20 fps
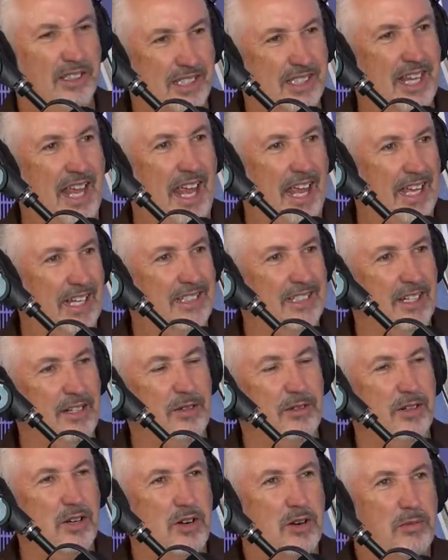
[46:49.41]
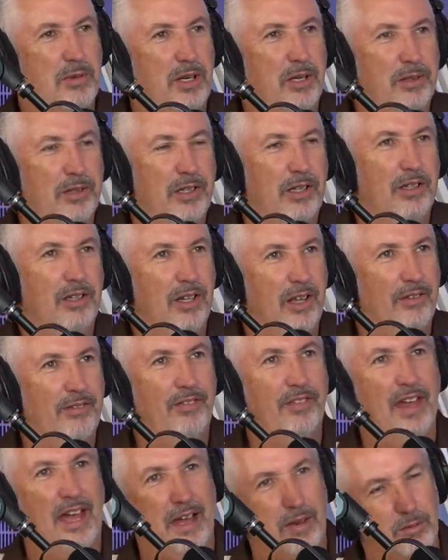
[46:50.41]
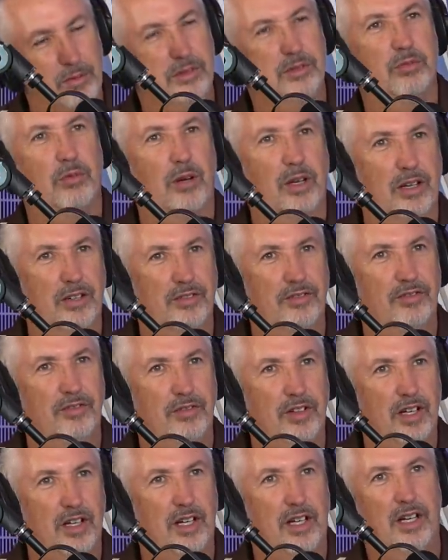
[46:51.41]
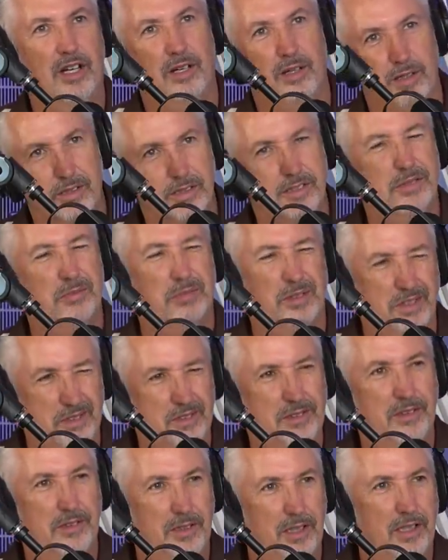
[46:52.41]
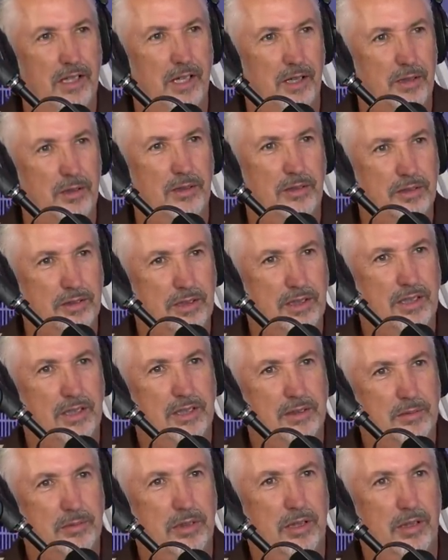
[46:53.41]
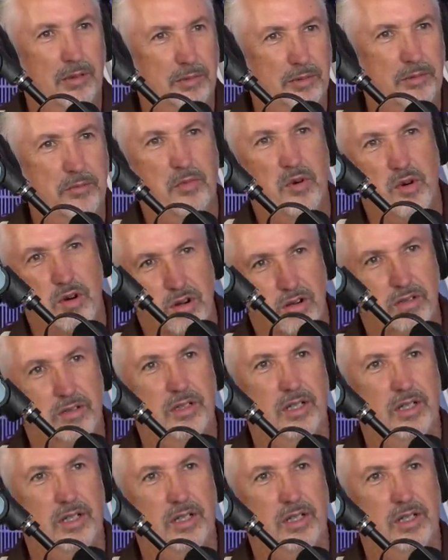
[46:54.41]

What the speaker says: sayings. I don't know about if that was one of ours, but you know. Probably more.